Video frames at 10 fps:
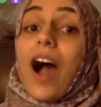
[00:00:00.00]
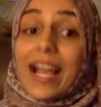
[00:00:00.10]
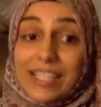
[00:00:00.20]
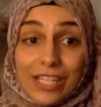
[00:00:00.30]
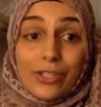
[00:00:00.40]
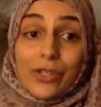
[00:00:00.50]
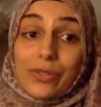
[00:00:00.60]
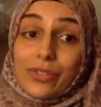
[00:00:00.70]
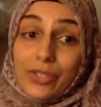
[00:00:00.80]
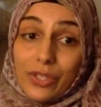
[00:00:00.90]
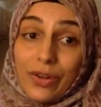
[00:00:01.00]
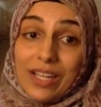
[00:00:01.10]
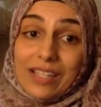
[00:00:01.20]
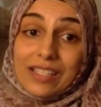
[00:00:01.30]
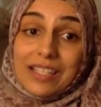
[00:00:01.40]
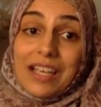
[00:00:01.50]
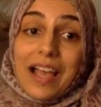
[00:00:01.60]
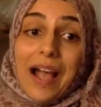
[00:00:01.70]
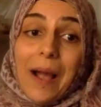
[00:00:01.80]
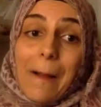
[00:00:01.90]
I did use the screens.
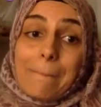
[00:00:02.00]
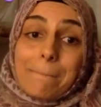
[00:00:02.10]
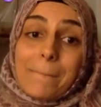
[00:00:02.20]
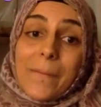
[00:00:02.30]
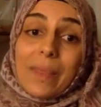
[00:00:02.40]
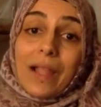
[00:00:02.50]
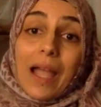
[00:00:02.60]
And